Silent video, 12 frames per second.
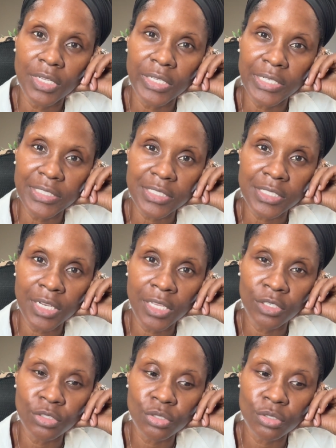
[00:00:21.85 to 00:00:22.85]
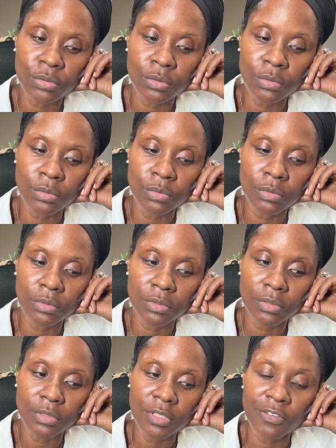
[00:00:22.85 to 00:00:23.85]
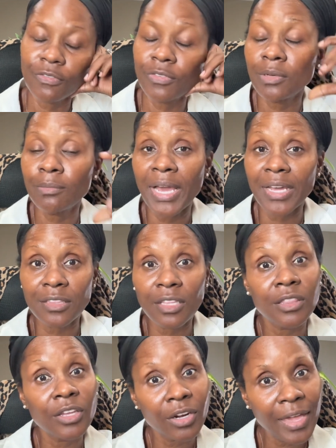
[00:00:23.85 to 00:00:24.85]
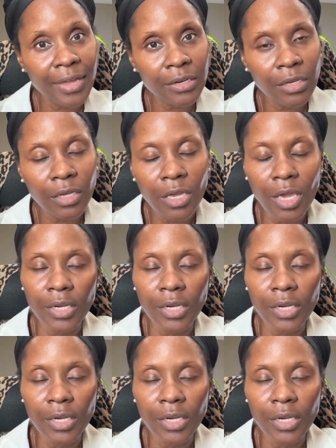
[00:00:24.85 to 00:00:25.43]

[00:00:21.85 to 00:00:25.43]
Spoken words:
listening to the feedback that they're getting